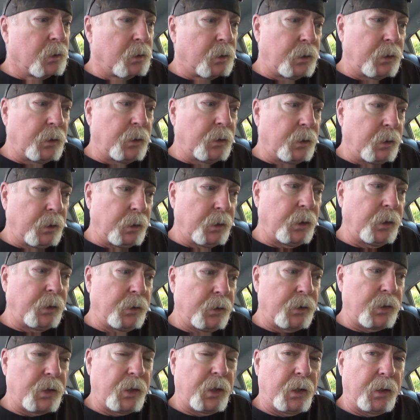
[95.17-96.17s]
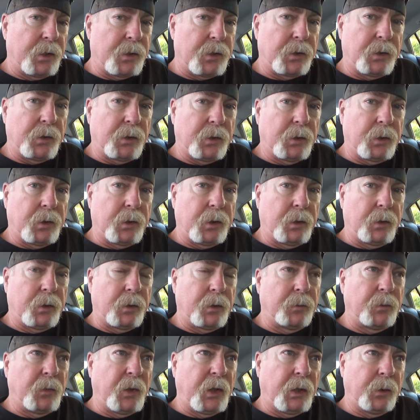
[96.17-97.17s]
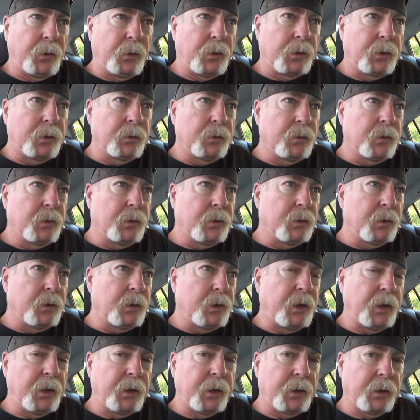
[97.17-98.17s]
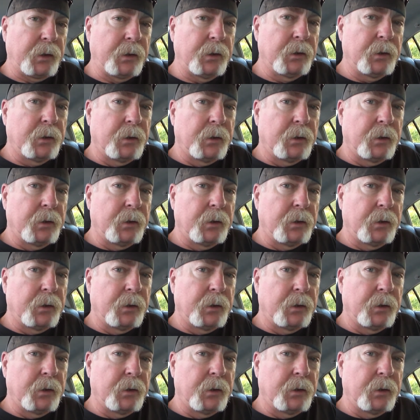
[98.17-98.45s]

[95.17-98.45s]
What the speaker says: and it just has manual heating